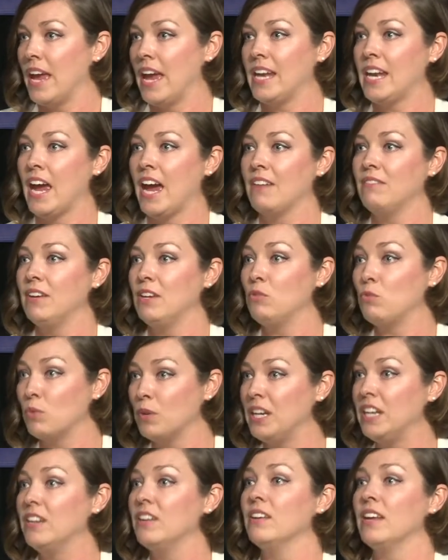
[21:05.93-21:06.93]
and having
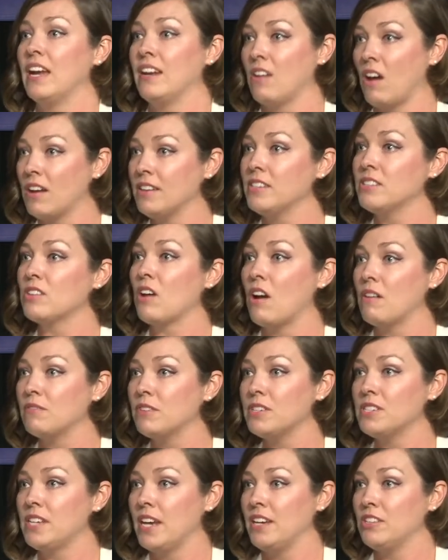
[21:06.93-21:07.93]
real and honest
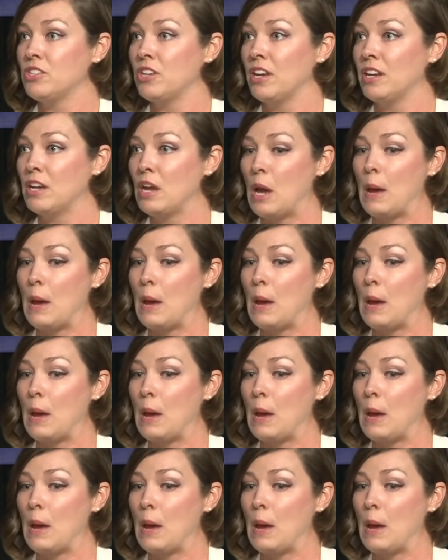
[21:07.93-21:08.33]
conversation